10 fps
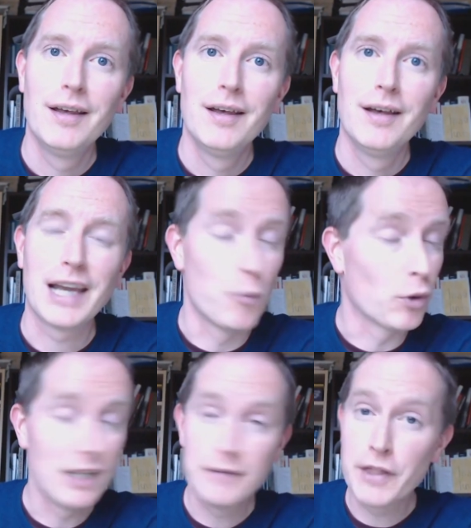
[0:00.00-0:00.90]
Again, we're
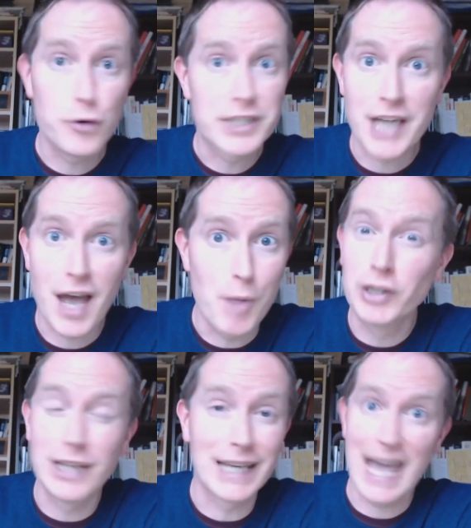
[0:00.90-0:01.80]
living through a time
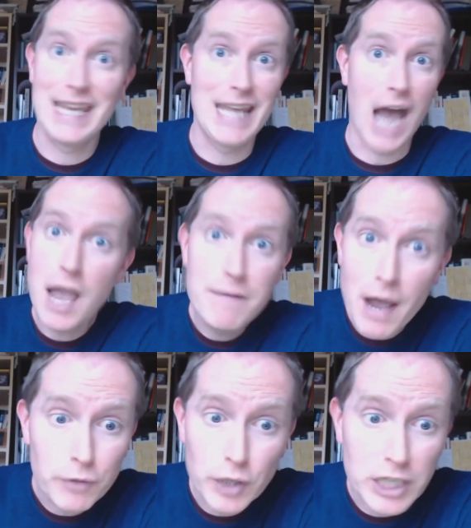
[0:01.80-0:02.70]
unlike any I've
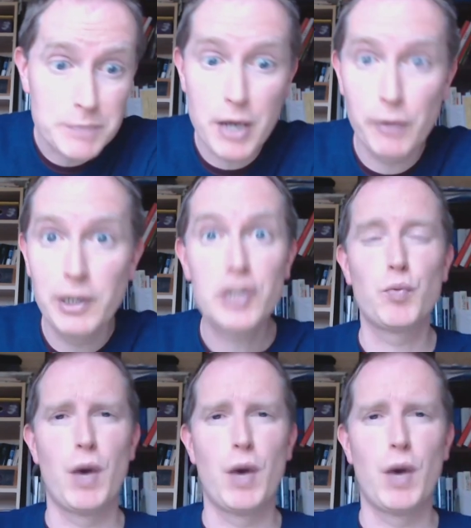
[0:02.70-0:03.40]
ever experienced,